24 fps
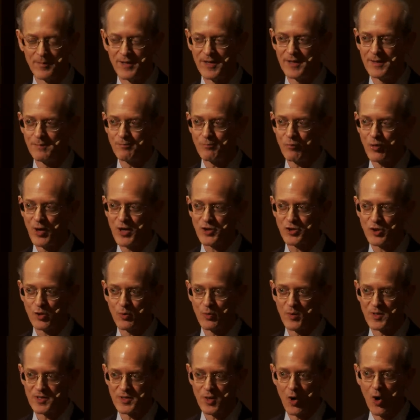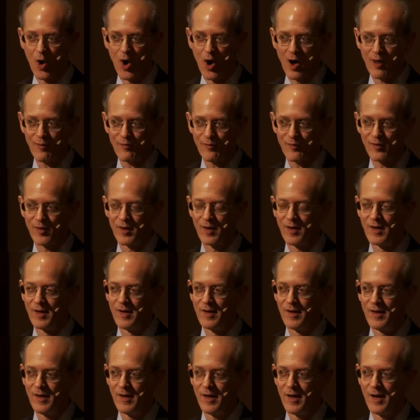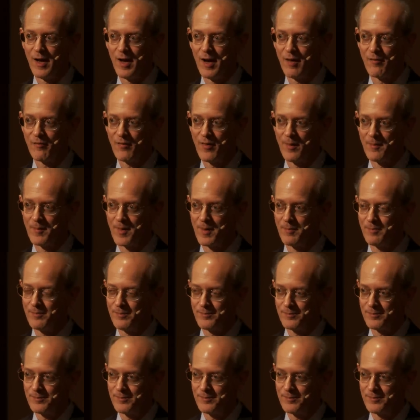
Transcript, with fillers: The pressure was off uh, from the